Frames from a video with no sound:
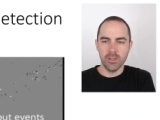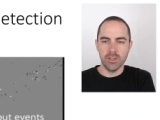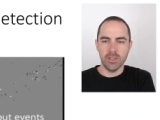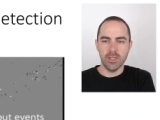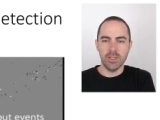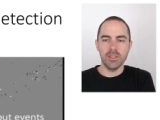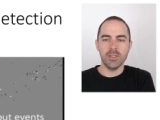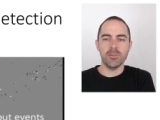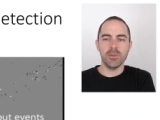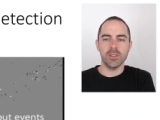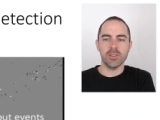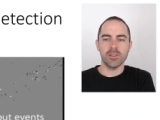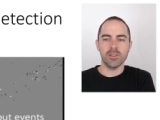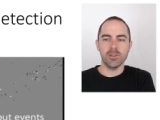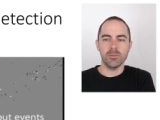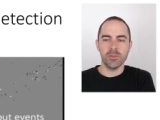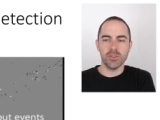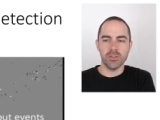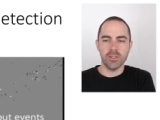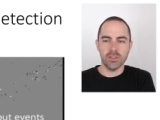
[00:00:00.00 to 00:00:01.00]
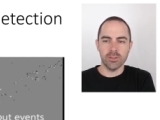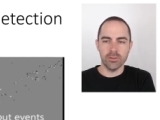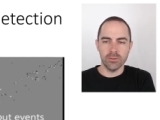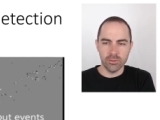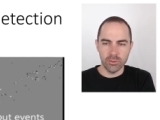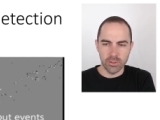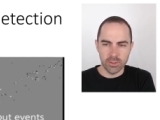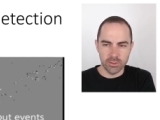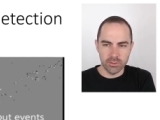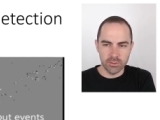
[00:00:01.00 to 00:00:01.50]
90 pixels per second
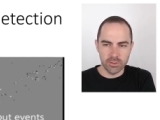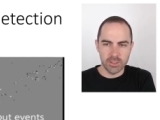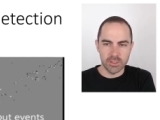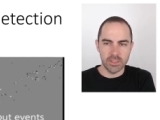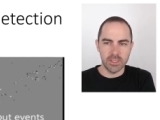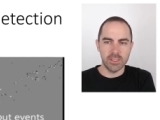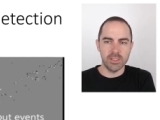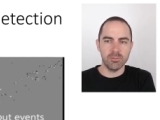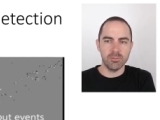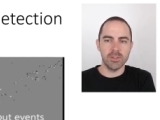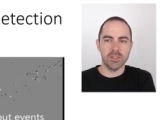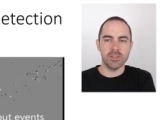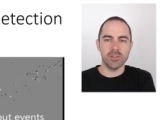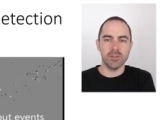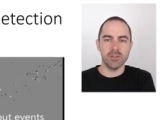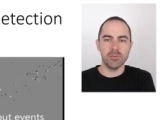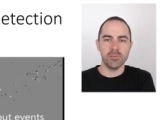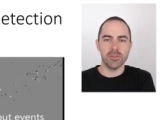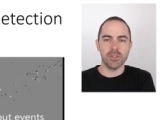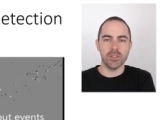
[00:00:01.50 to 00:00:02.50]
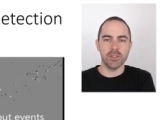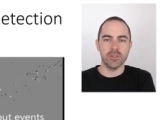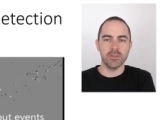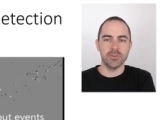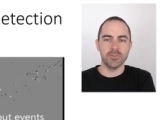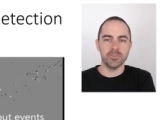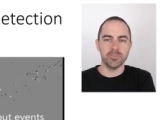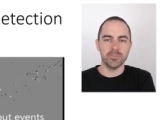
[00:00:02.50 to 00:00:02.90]
to 190 pixels per second